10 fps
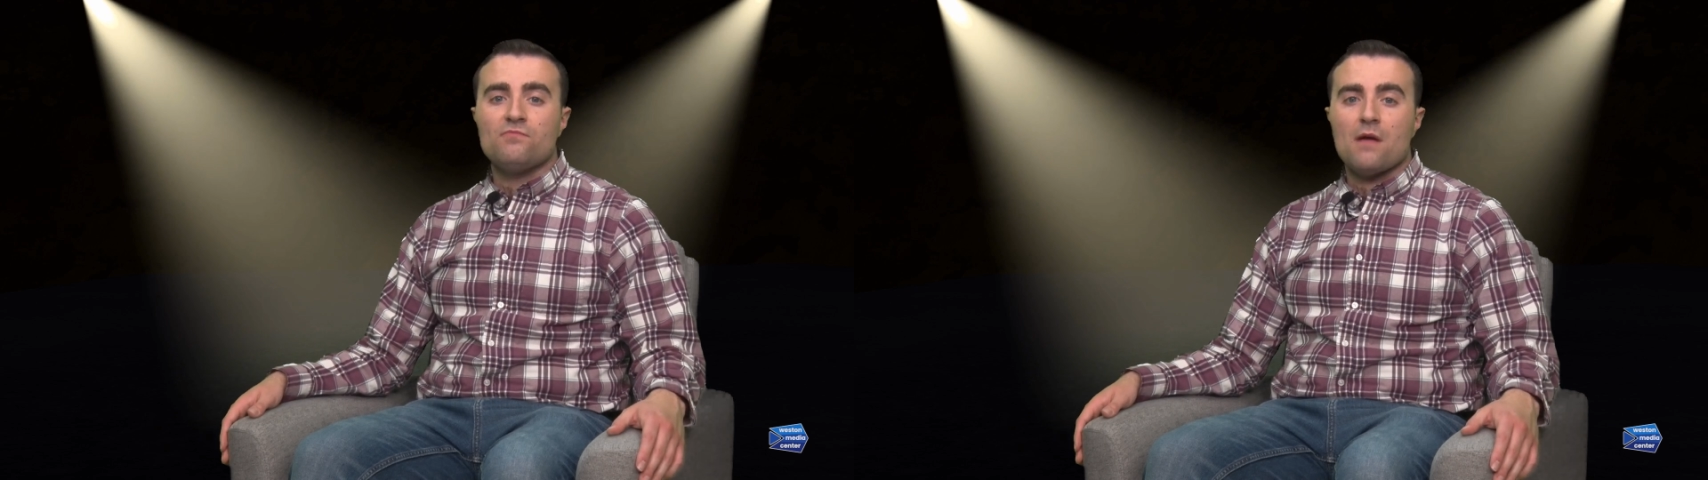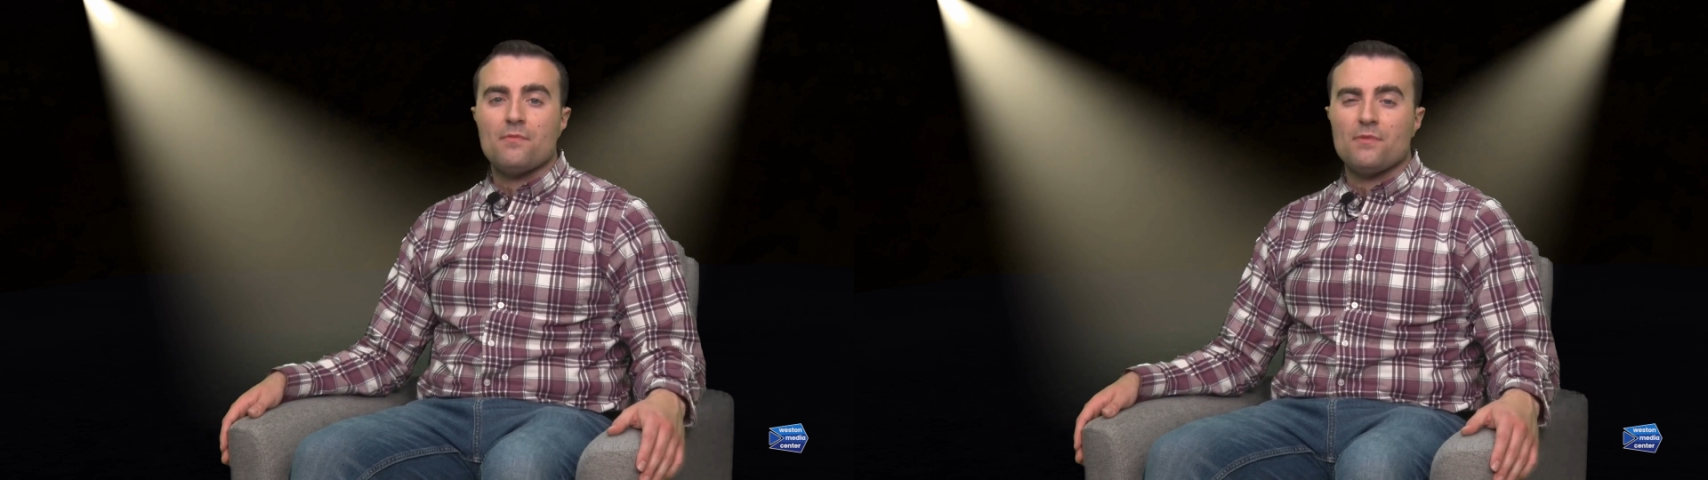
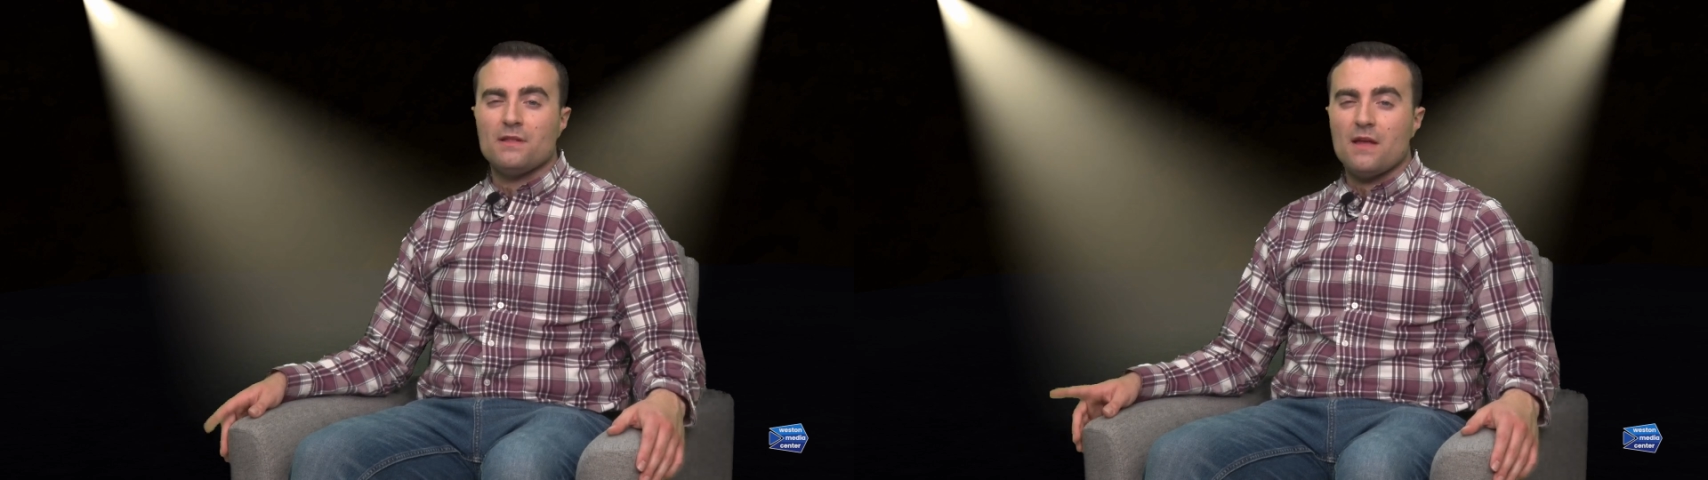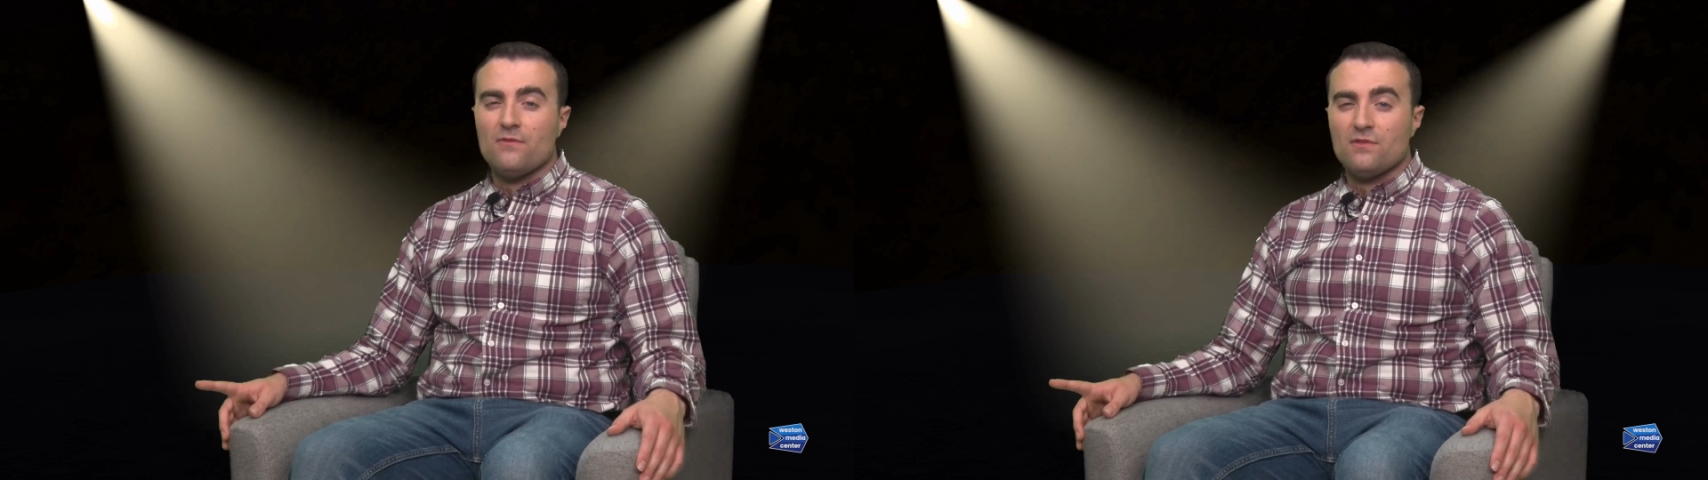probably
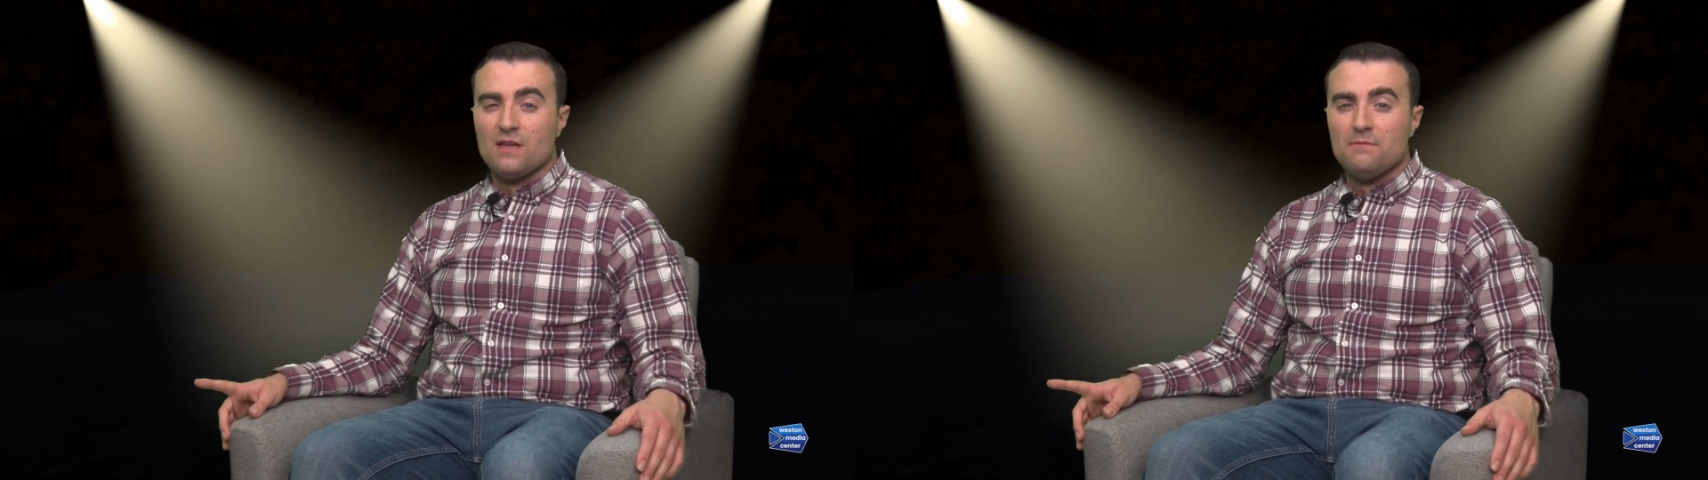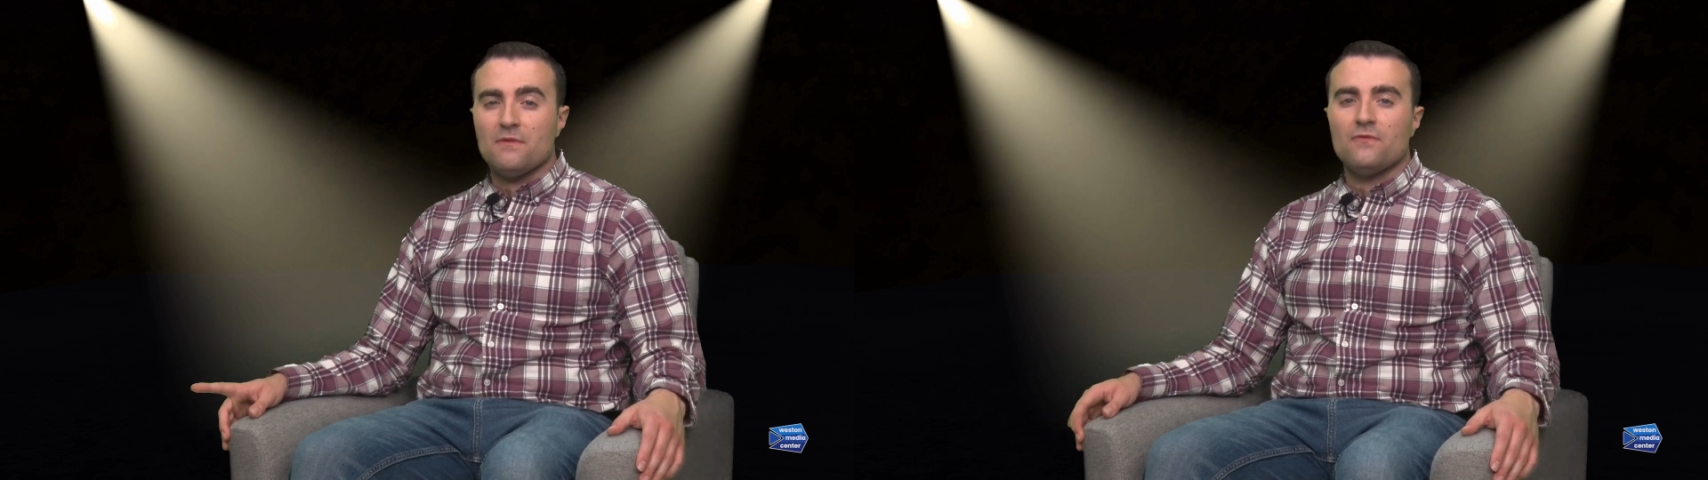never
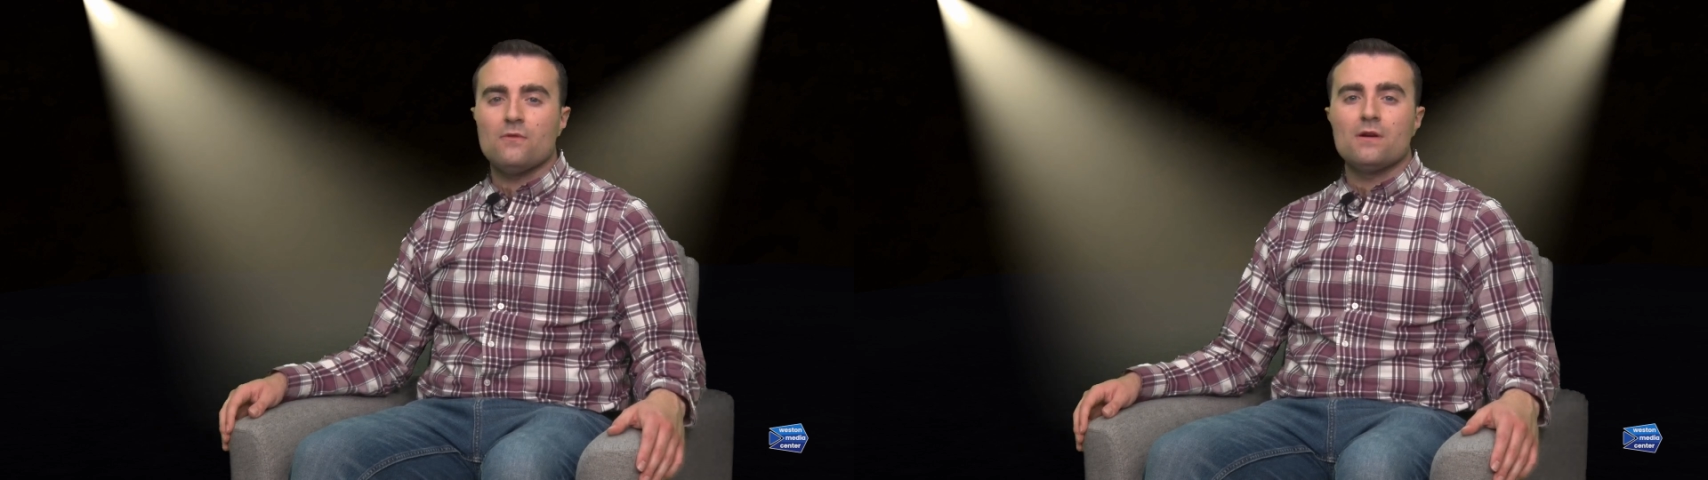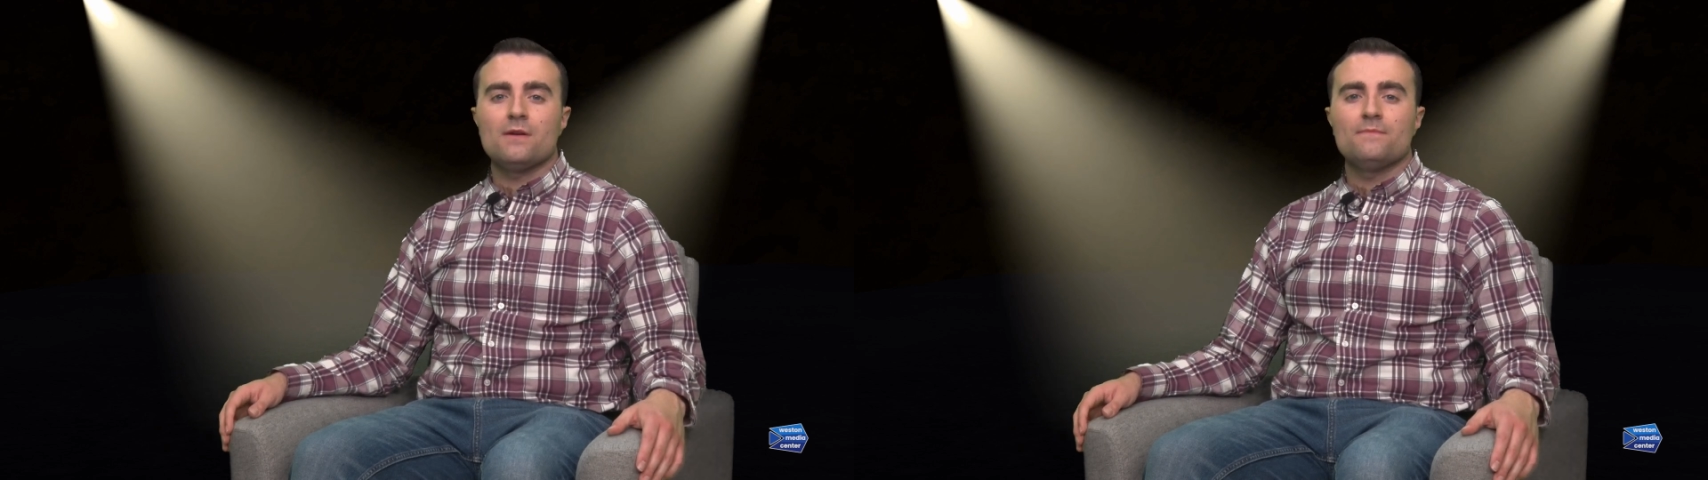seen
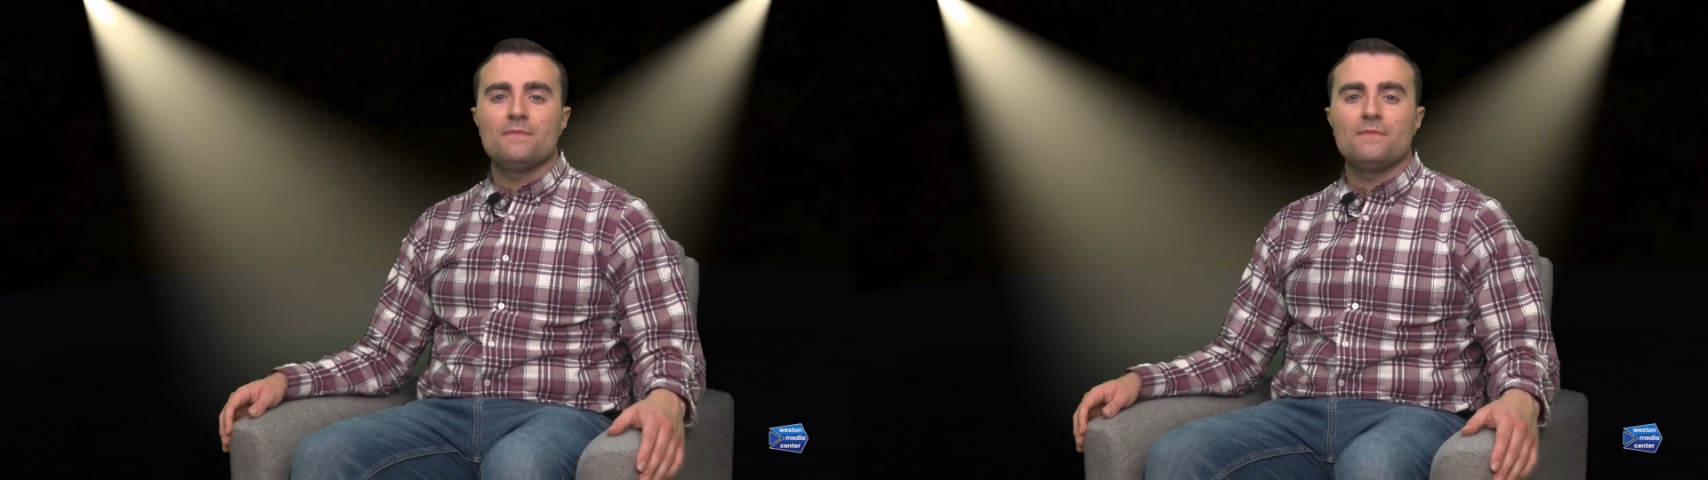before.